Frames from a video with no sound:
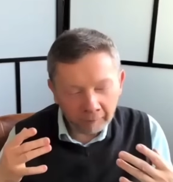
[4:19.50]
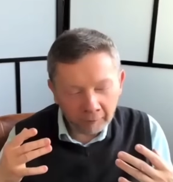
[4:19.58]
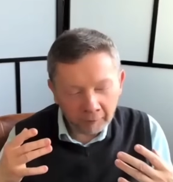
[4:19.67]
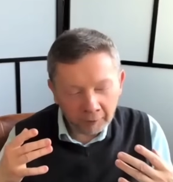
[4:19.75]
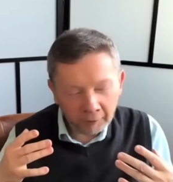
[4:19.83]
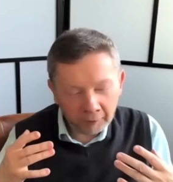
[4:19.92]

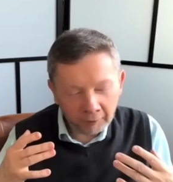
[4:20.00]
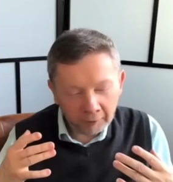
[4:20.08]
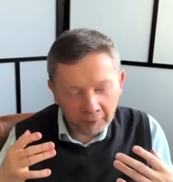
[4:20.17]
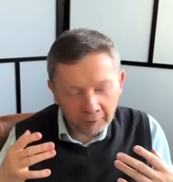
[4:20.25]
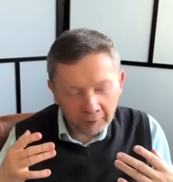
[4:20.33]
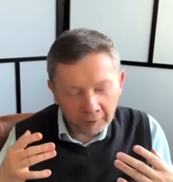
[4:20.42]

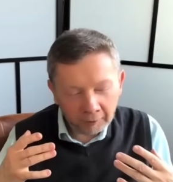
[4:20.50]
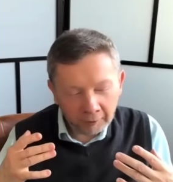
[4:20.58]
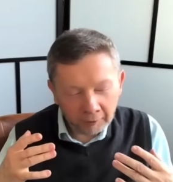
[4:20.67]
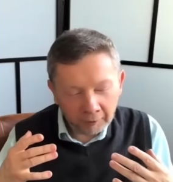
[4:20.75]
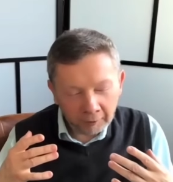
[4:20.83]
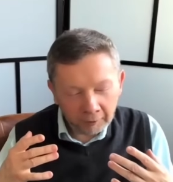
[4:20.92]

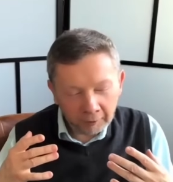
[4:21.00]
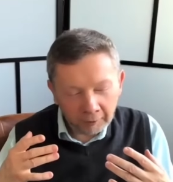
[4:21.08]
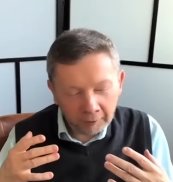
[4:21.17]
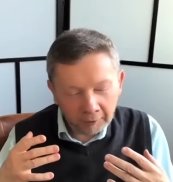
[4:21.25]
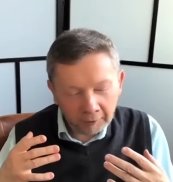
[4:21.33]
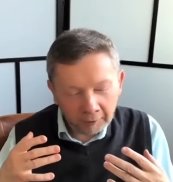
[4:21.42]

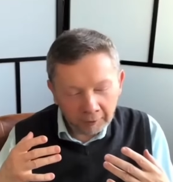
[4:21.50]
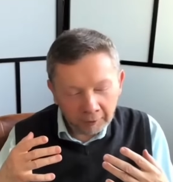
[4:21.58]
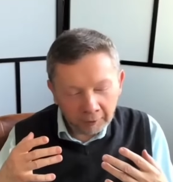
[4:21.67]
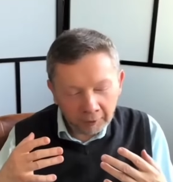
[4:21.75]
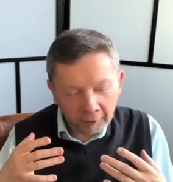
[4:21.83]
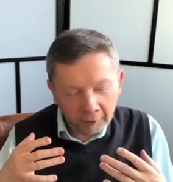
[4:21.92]

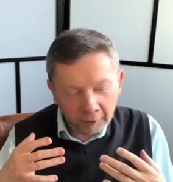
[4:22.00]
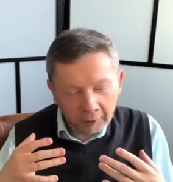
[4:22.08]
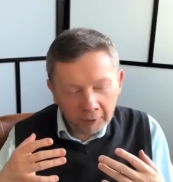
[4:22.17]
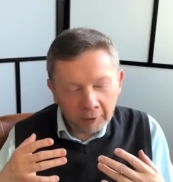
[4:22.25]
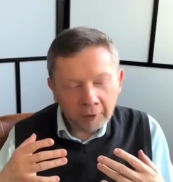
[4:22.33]
(silence)